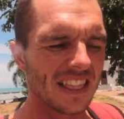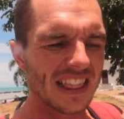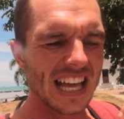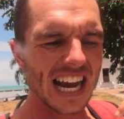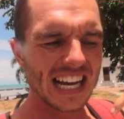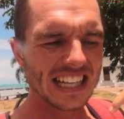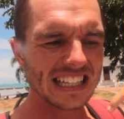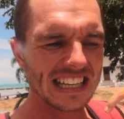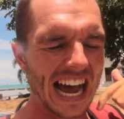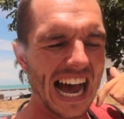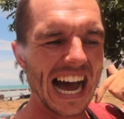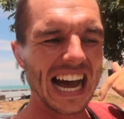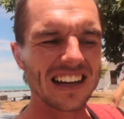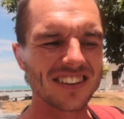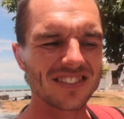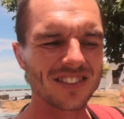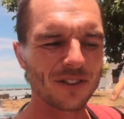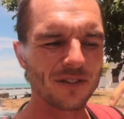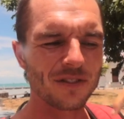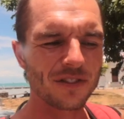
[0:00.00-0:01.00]
that
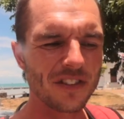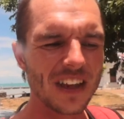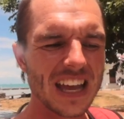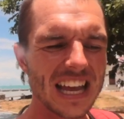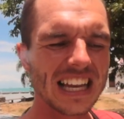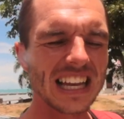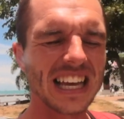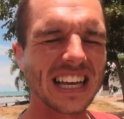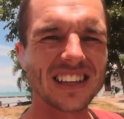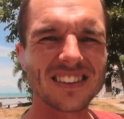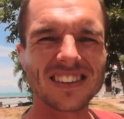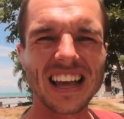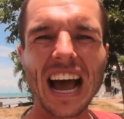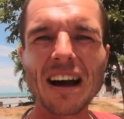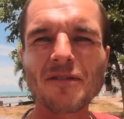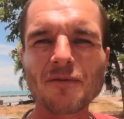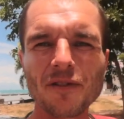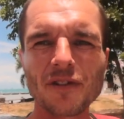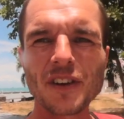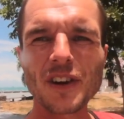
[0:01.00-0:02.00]
has feelings
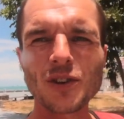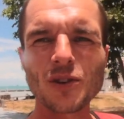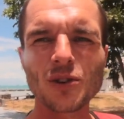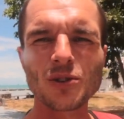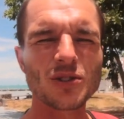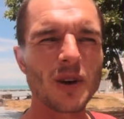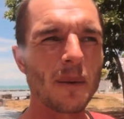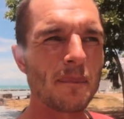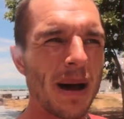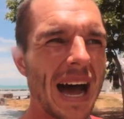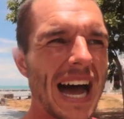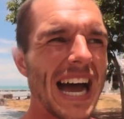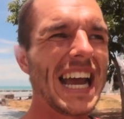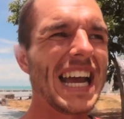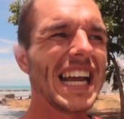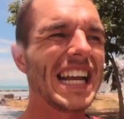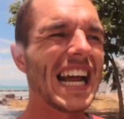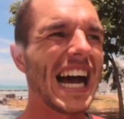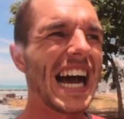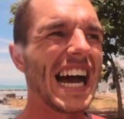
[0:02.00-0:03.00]
and feels
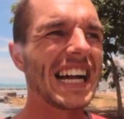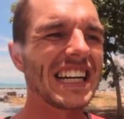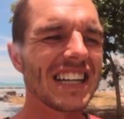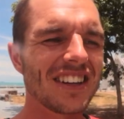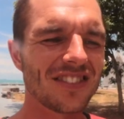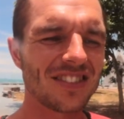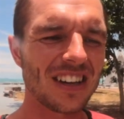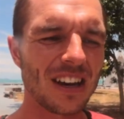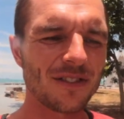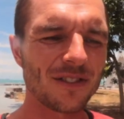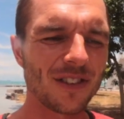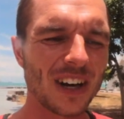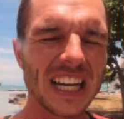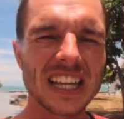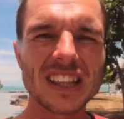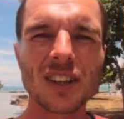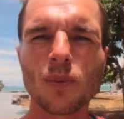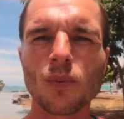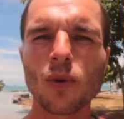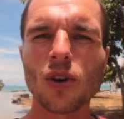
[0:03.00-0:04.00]
pain and suffering
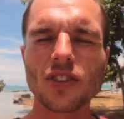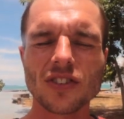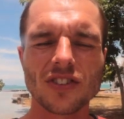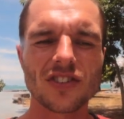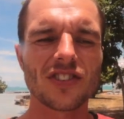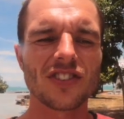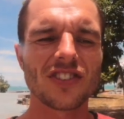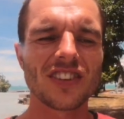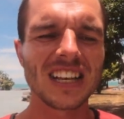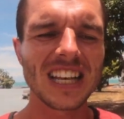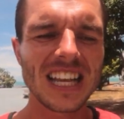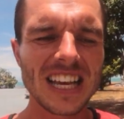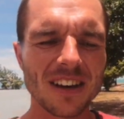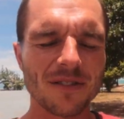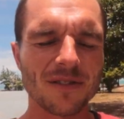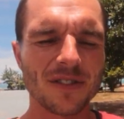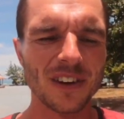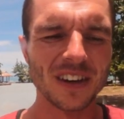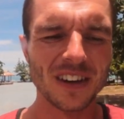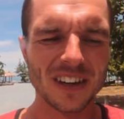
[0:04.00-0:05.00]
and that wants to
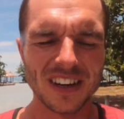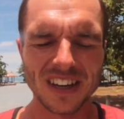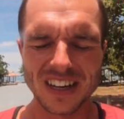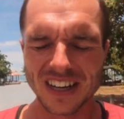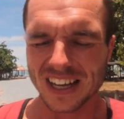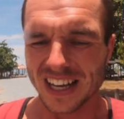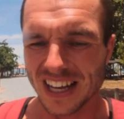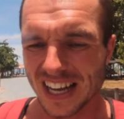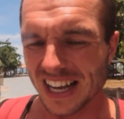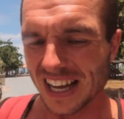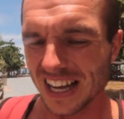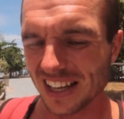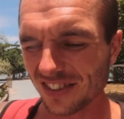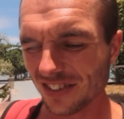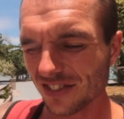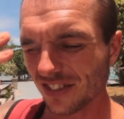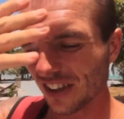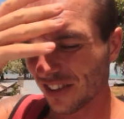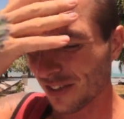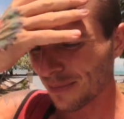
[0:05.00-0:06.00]
live. It
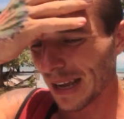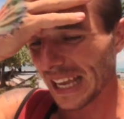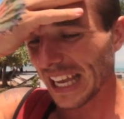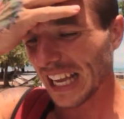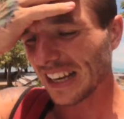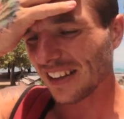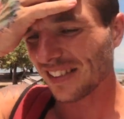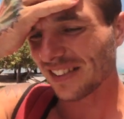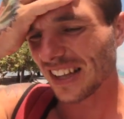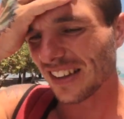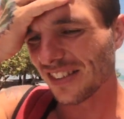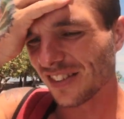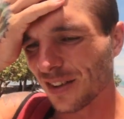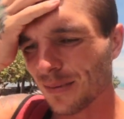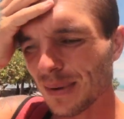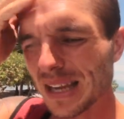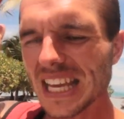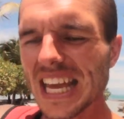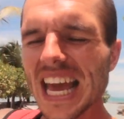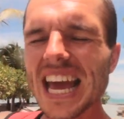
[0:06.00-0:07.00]
just doesn't make any sense to
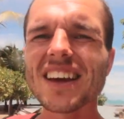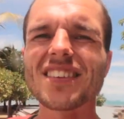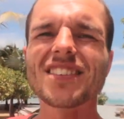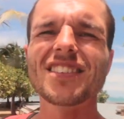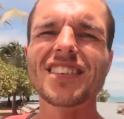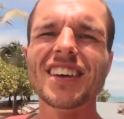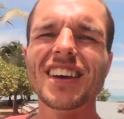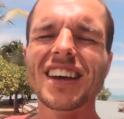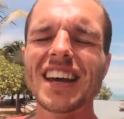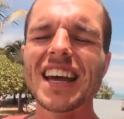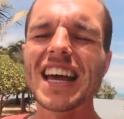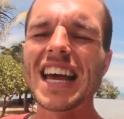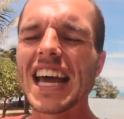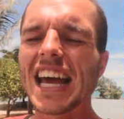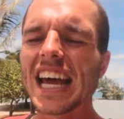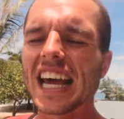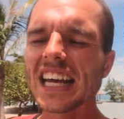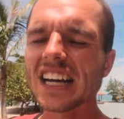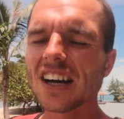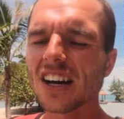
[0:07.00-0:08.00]
me. Yes,
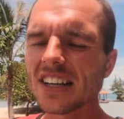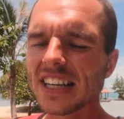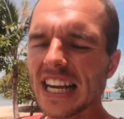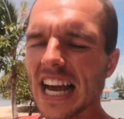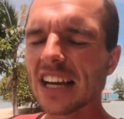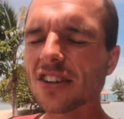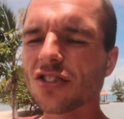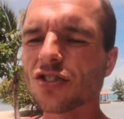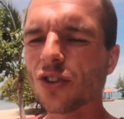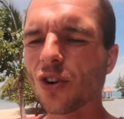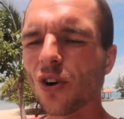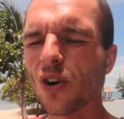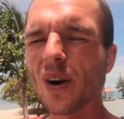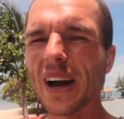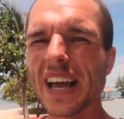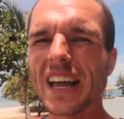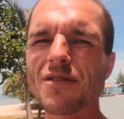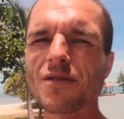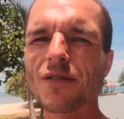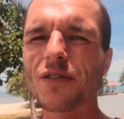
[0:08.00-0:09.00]
in our natural
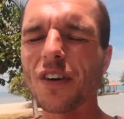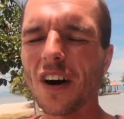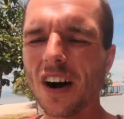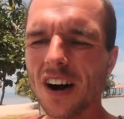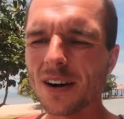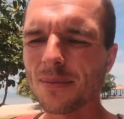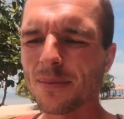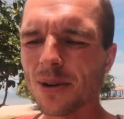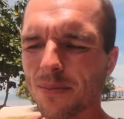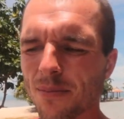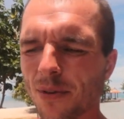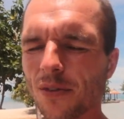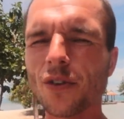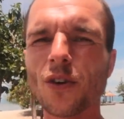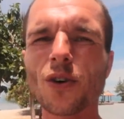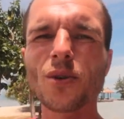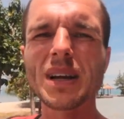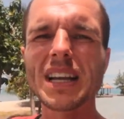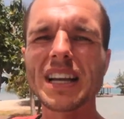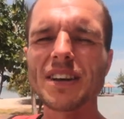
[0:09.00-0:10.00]
environment,
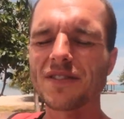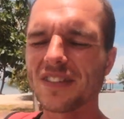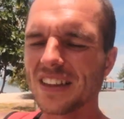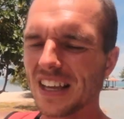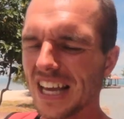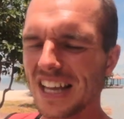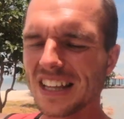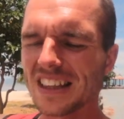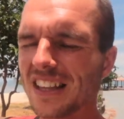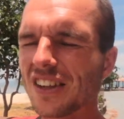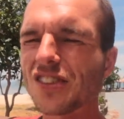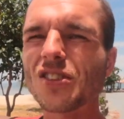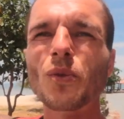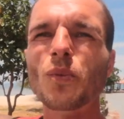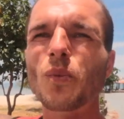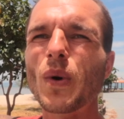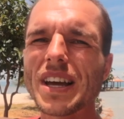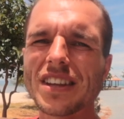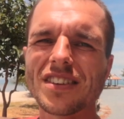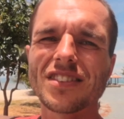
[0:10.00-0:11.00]
before we lived in this
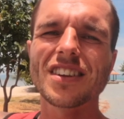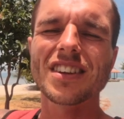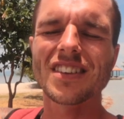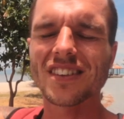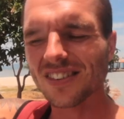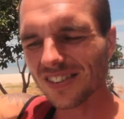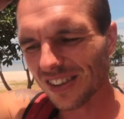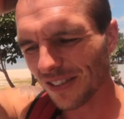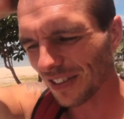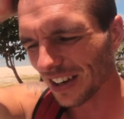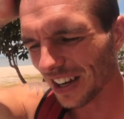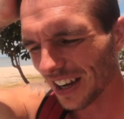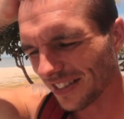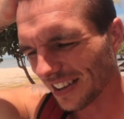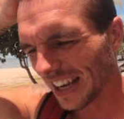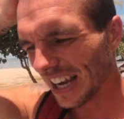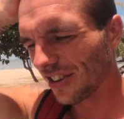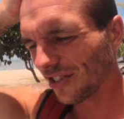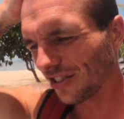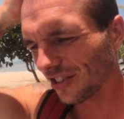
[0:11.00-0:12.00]
Western
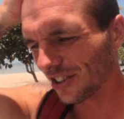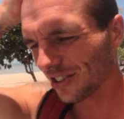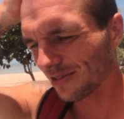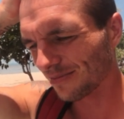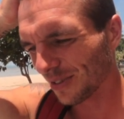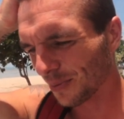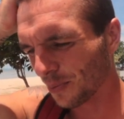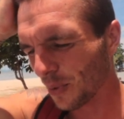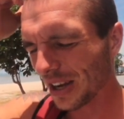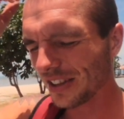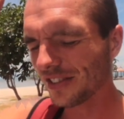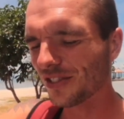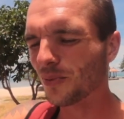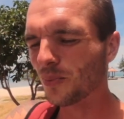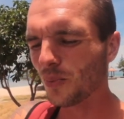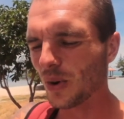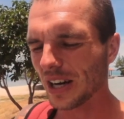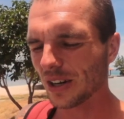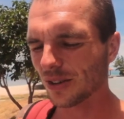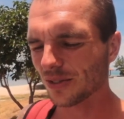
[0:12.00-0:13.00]
civilization and
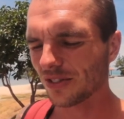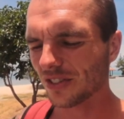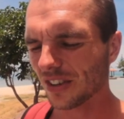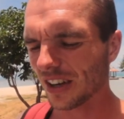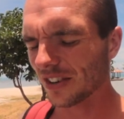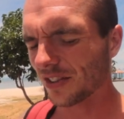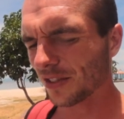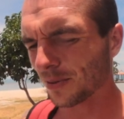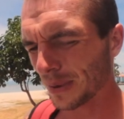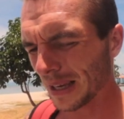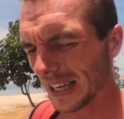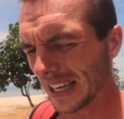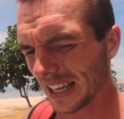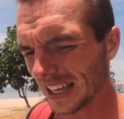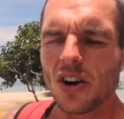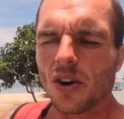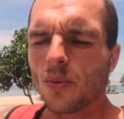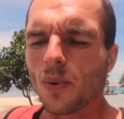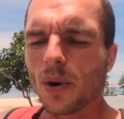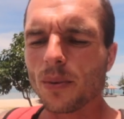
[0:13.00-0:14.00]
Western world, so to speak,
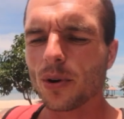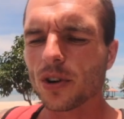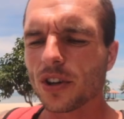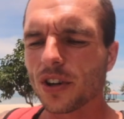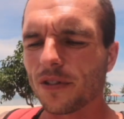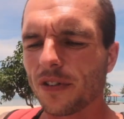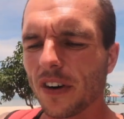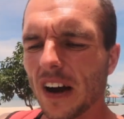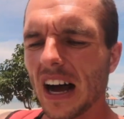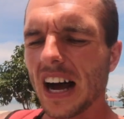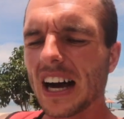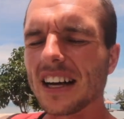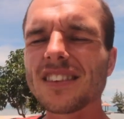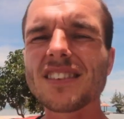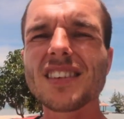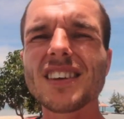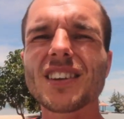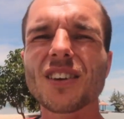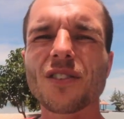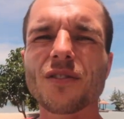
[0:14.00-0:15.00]
we would have
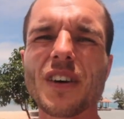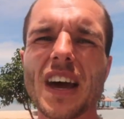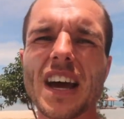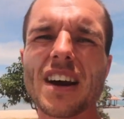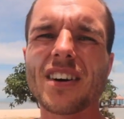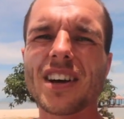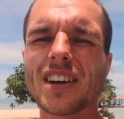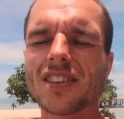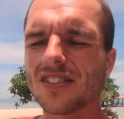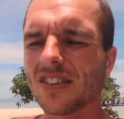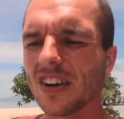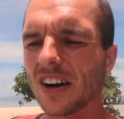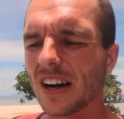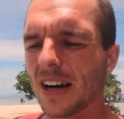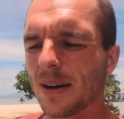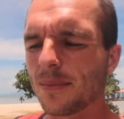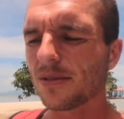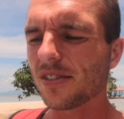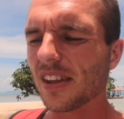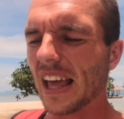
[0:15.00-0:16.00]
hunted at various
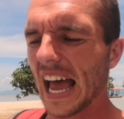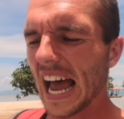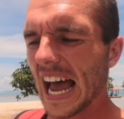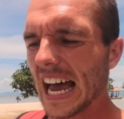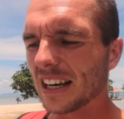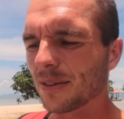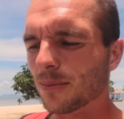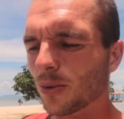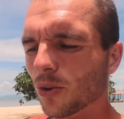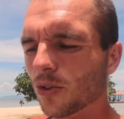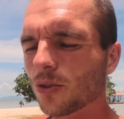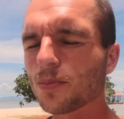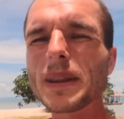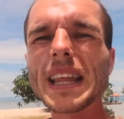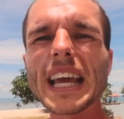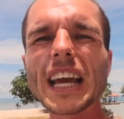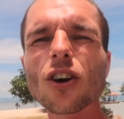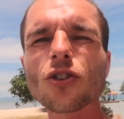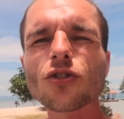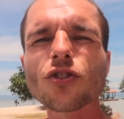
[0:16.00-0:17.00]
times animals, but
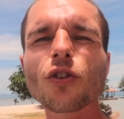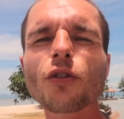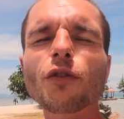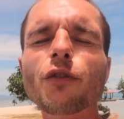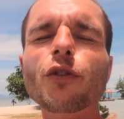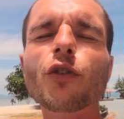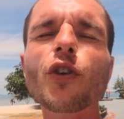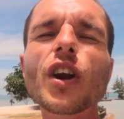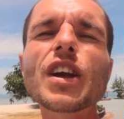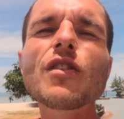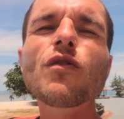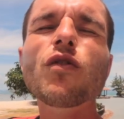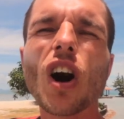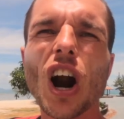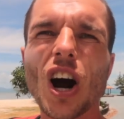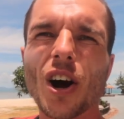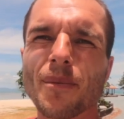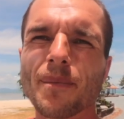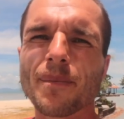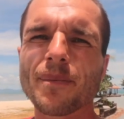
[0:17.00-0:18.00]
they got to free
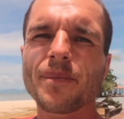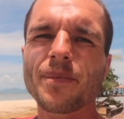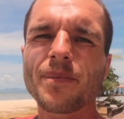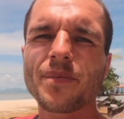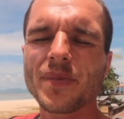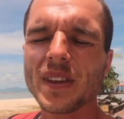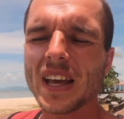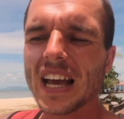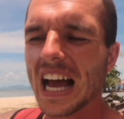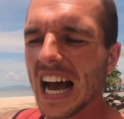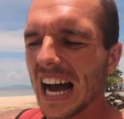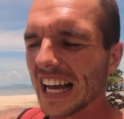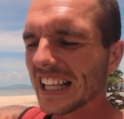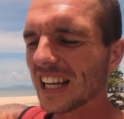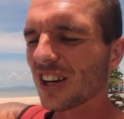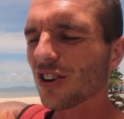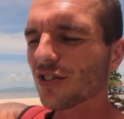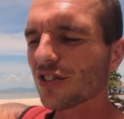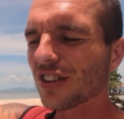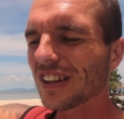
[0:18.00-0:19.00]
roam. And they
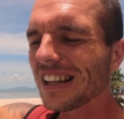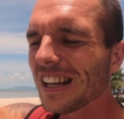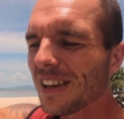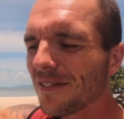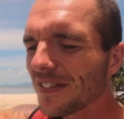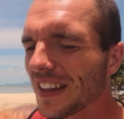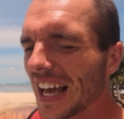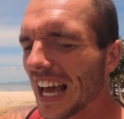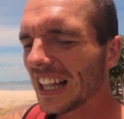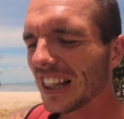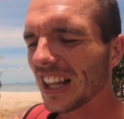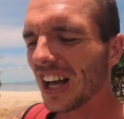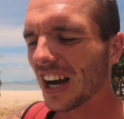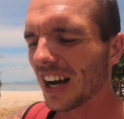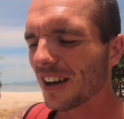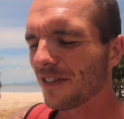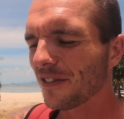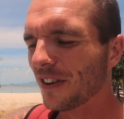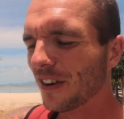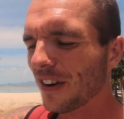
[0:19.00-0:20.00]
got to live their
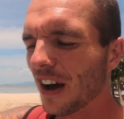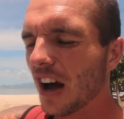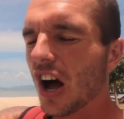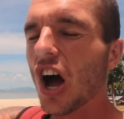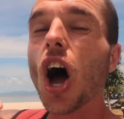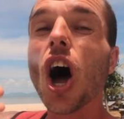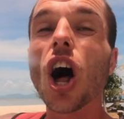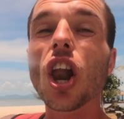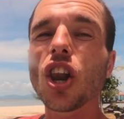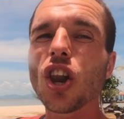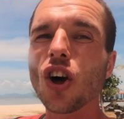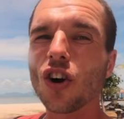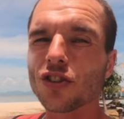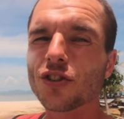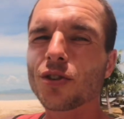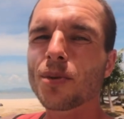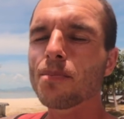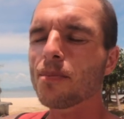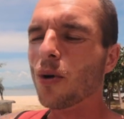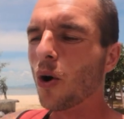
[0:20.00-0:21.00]
life a
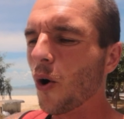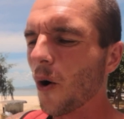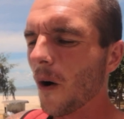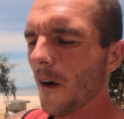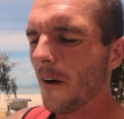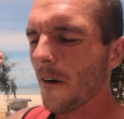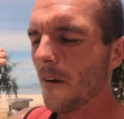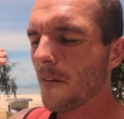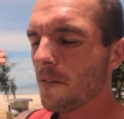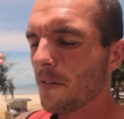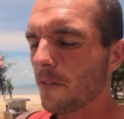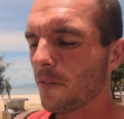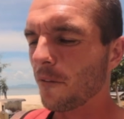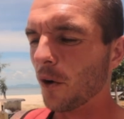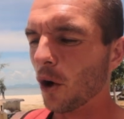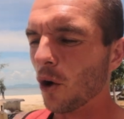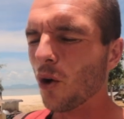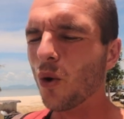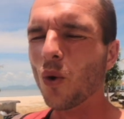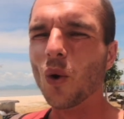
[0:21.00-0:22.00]
lot more
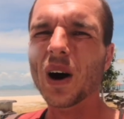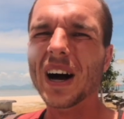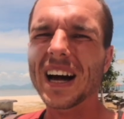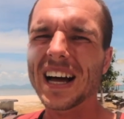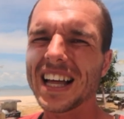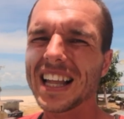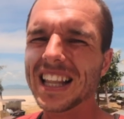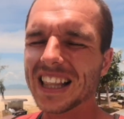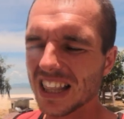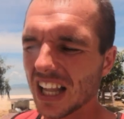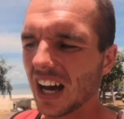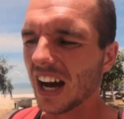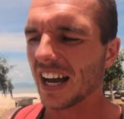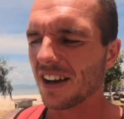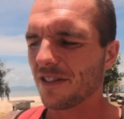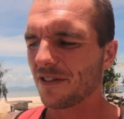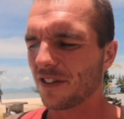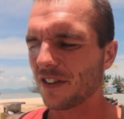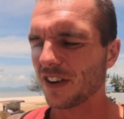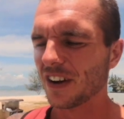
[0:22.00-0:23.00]
full
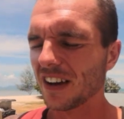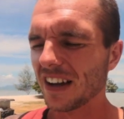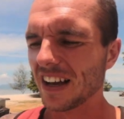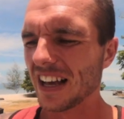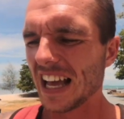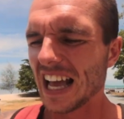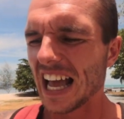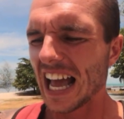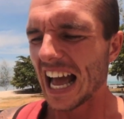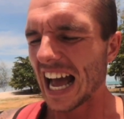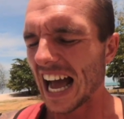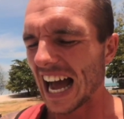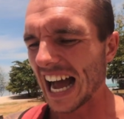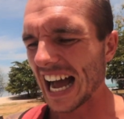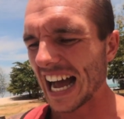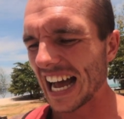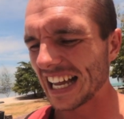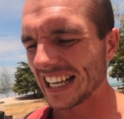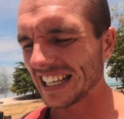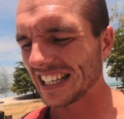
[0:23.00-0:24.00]
life.
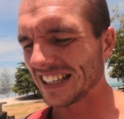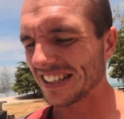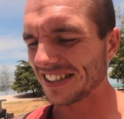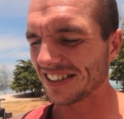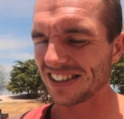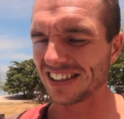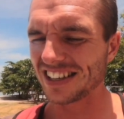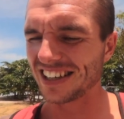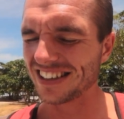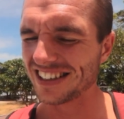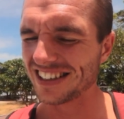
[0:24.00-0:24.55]
And